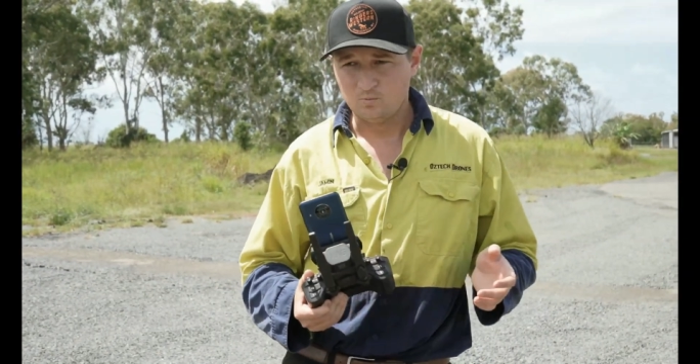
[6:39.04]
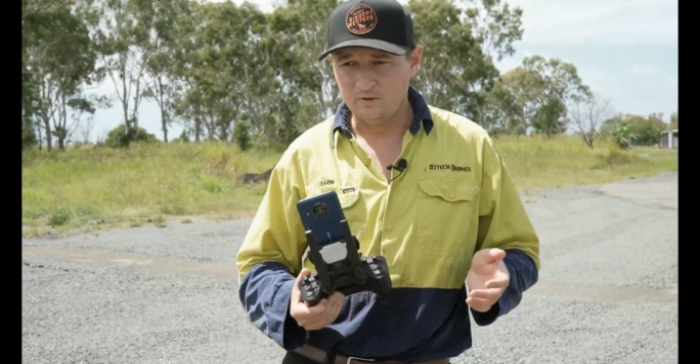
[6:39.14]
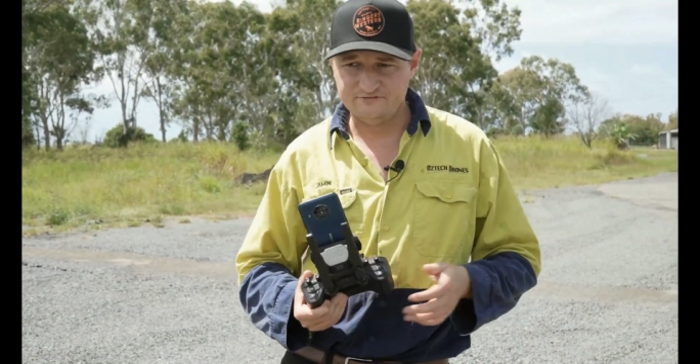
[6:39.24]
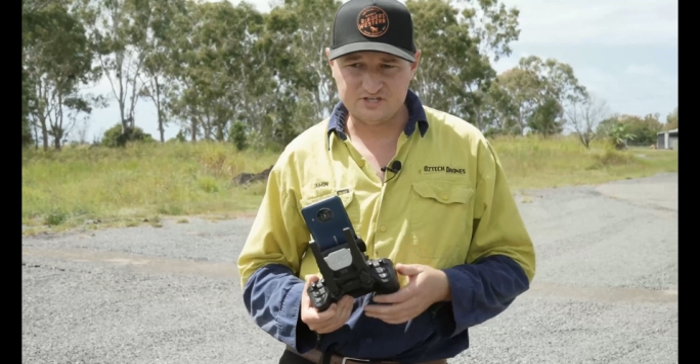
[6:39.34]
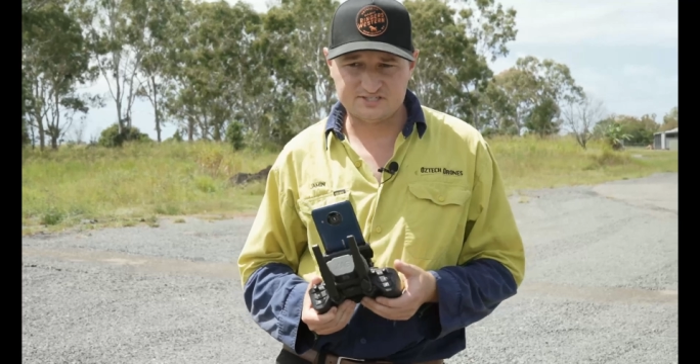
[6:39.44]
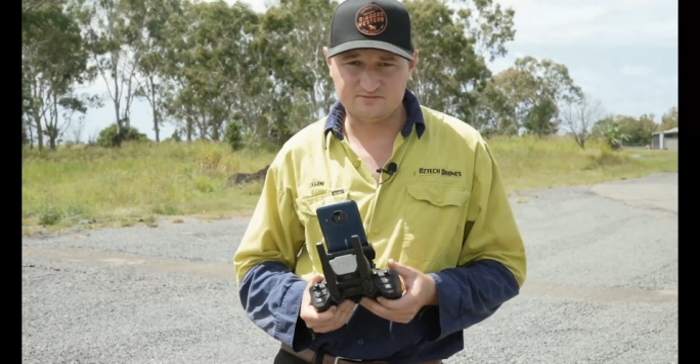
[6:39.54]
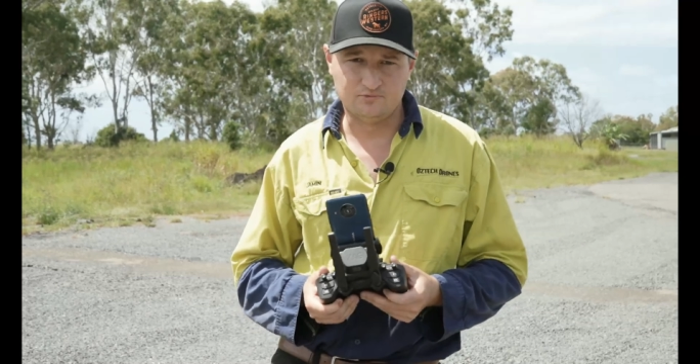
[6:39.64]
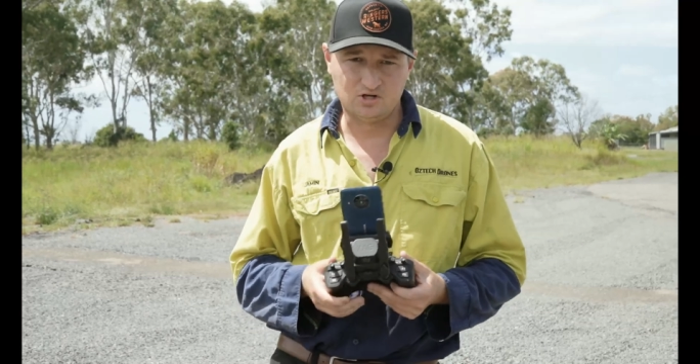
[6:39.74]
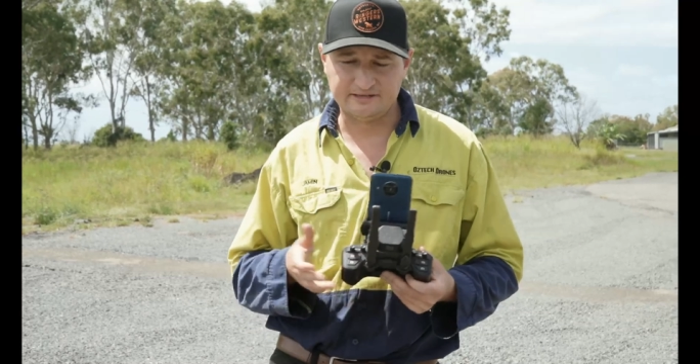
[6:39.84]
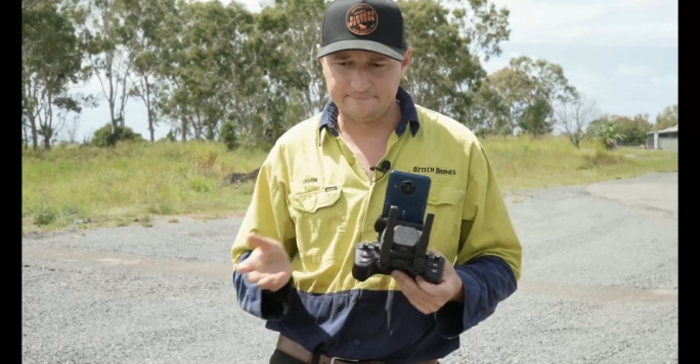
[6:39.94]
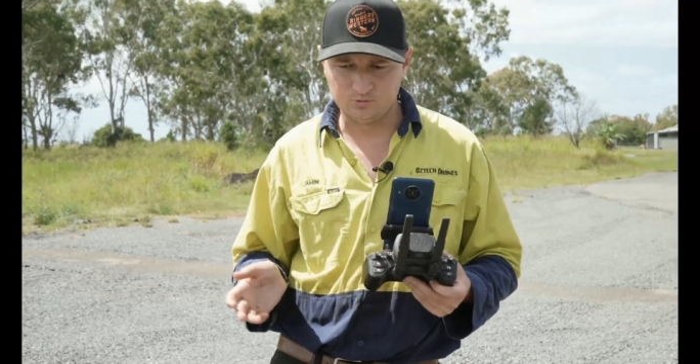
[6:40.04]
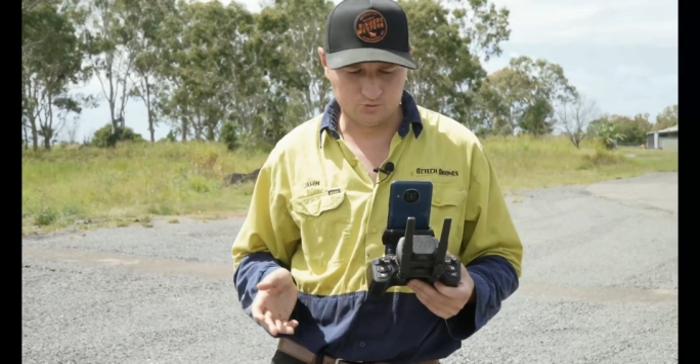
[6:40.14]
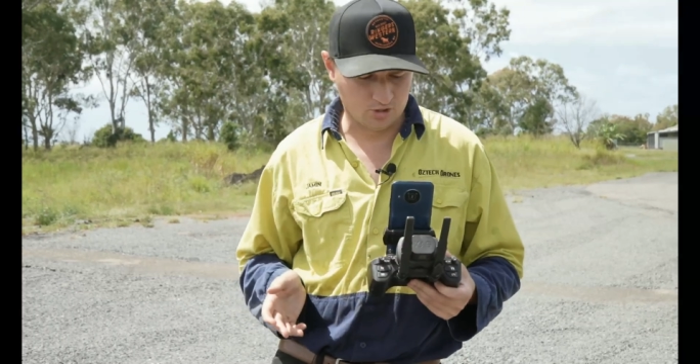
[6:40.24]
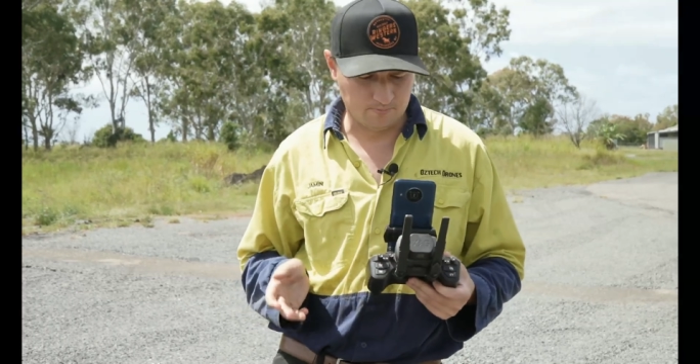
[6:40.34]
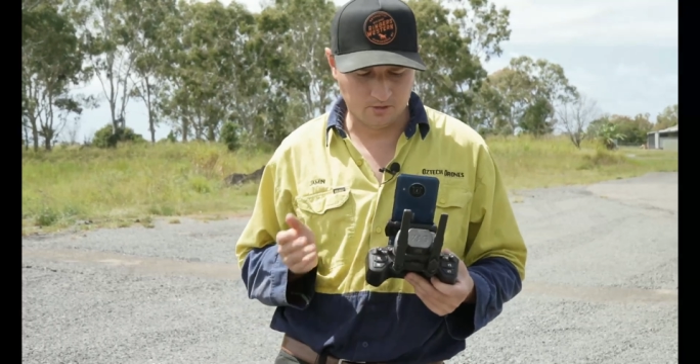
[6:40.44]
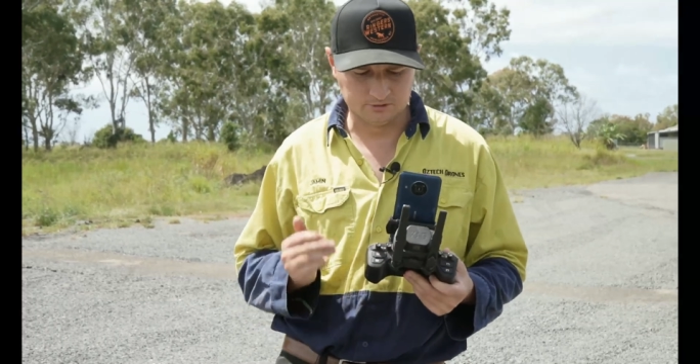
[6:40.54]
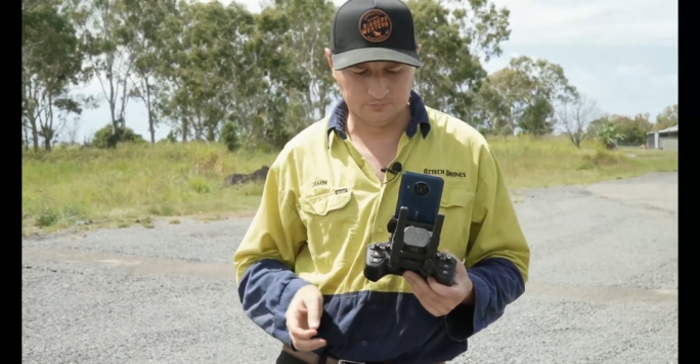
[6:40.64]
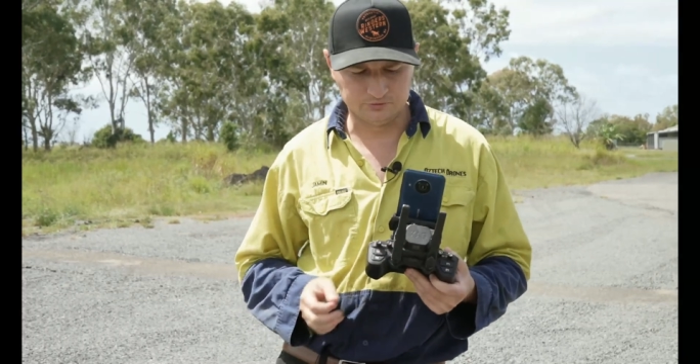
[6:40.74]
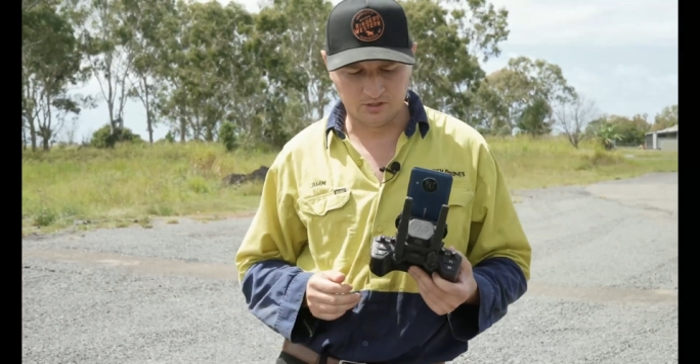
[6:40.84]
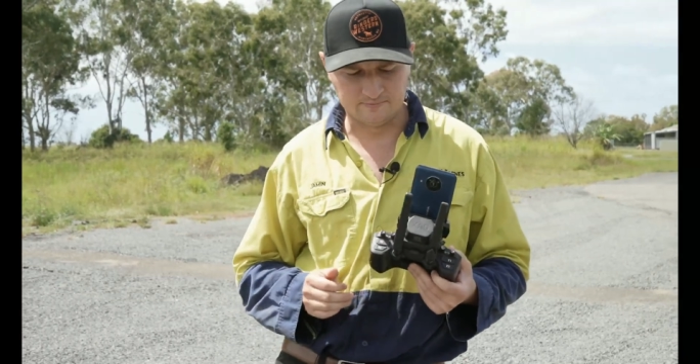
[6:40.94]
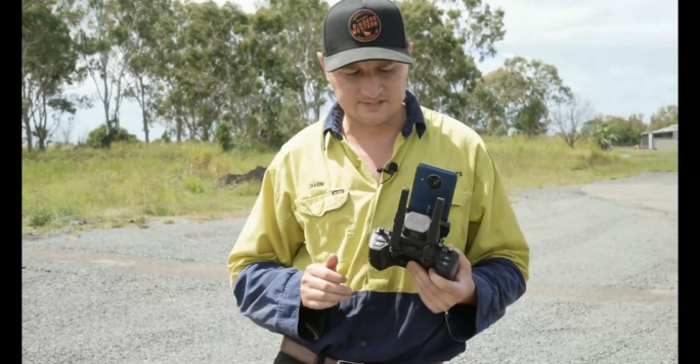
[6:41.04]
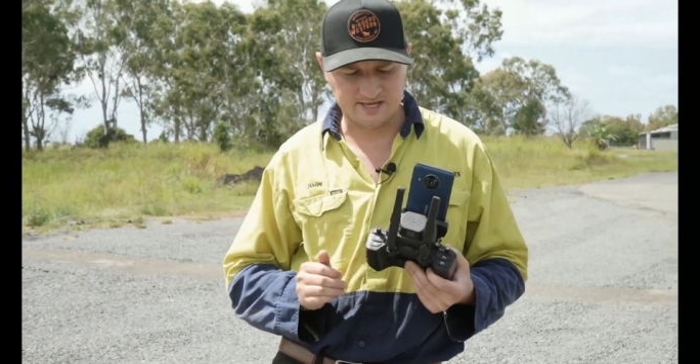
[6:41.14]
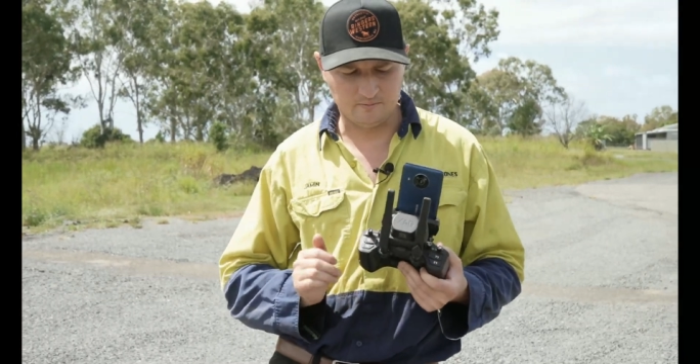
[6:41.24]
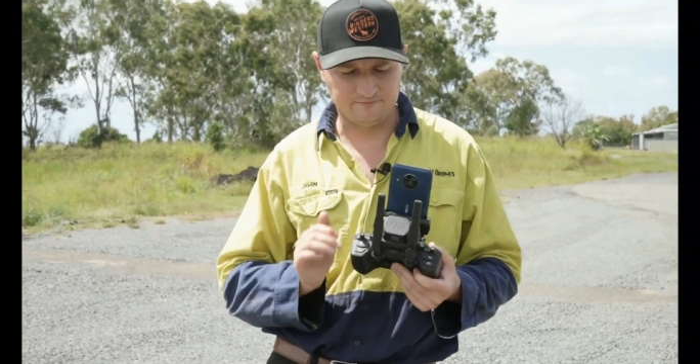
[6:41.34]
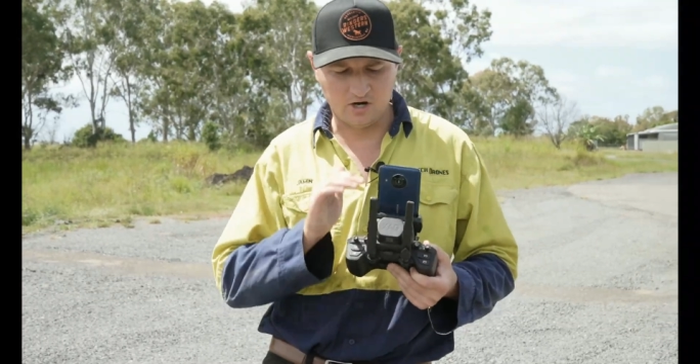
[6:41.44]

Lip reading: we've just rocked up to a job multiple times now and we've